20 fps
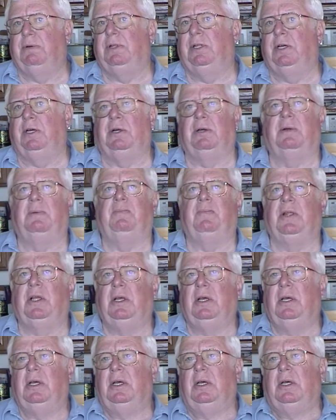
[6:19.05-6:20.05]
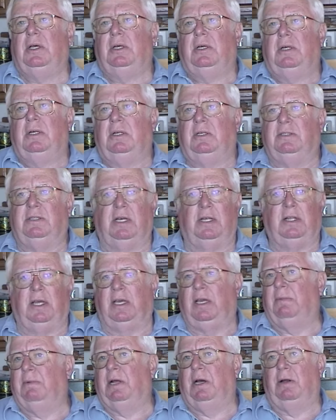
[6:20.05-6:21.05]
we were there. Say
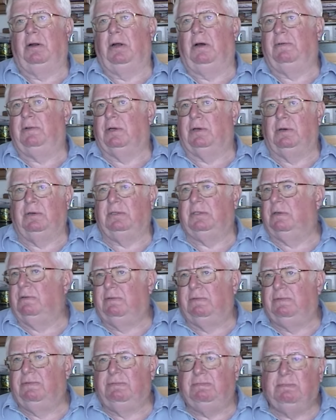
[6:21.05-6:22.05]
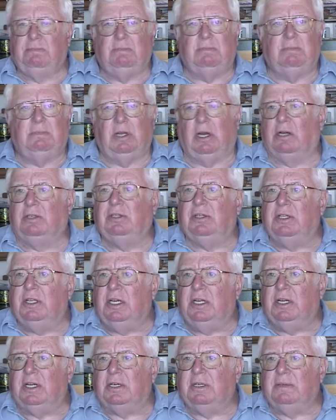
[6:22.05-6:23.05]
they came down off the coast of
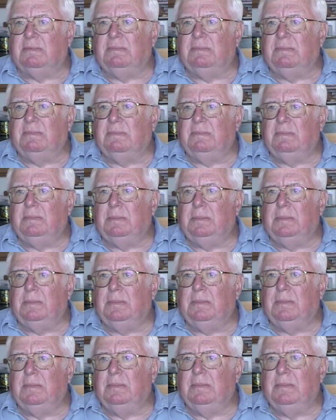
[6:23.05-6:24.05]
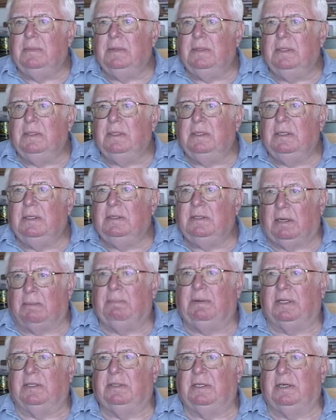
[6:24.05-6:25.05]
Argentina, Okay.
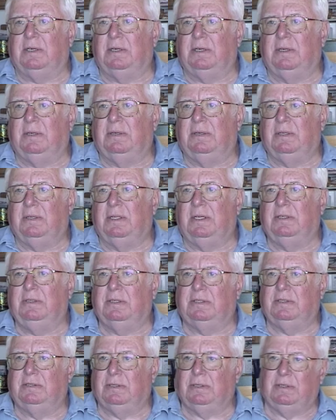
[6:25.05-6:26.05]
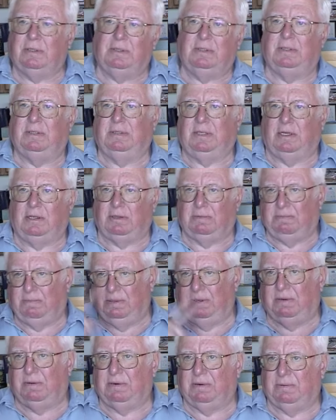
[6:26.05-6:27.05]
someplace there. You know, they just circled us south
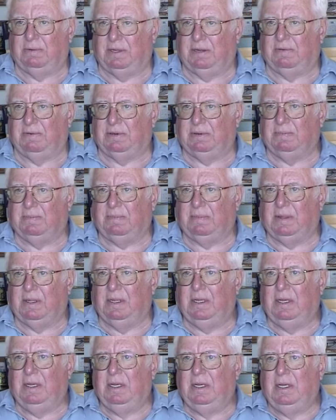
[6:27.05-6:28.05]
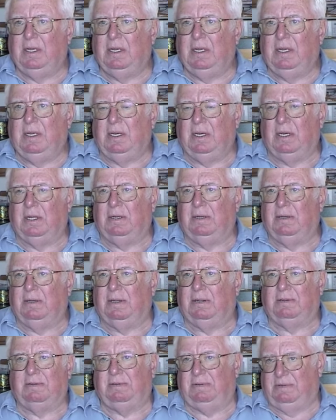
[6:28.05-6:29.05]
you know, or whatever,
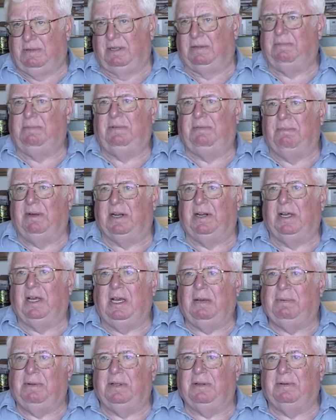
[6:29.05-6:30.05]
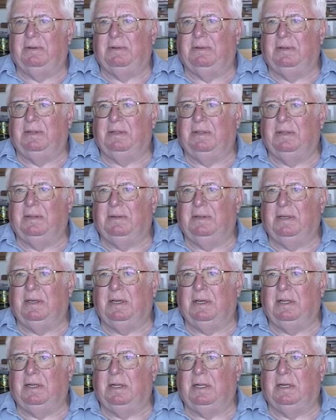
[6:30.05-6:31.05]
and it might have happened, you
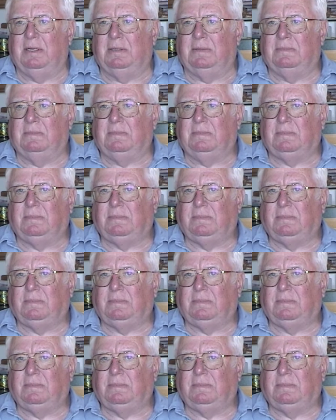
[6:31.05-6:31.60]
know, and uh,